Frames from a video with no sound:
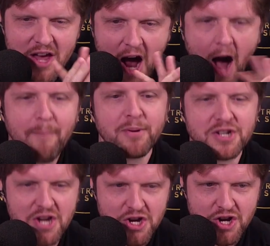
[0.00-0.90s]

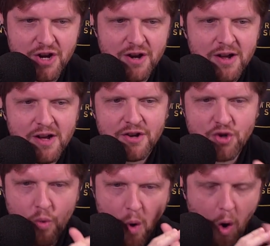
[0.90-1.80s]
opposition
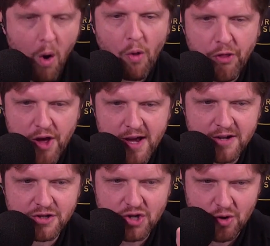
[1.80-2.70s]
to all
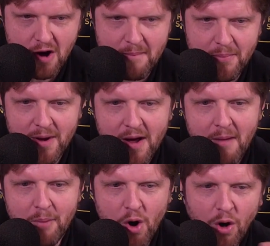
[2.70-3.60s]
things Trump,
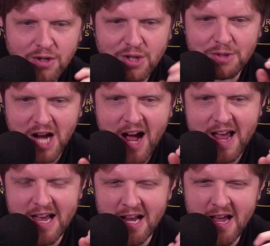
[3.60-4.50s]
but also
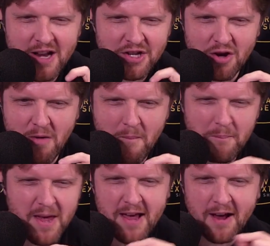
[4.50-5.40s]
tying it into
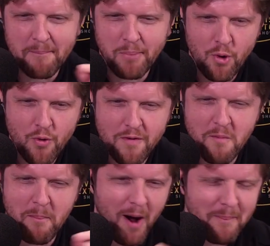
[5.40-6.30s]
being a
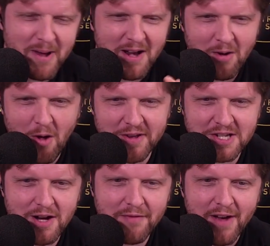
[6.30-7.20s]
Putin puppet and all this
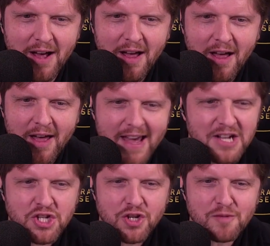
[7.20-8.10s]
stuff.
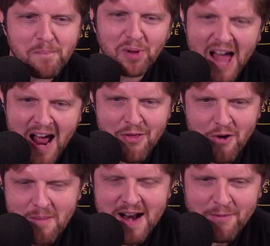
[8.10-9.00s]
It's just
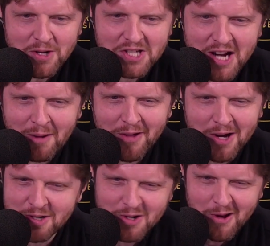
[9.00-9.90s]
blather. I mean, everyone's sitting around the
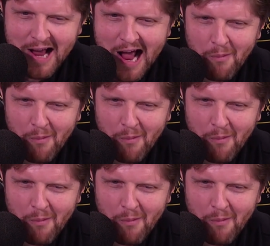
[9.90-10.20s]
country going,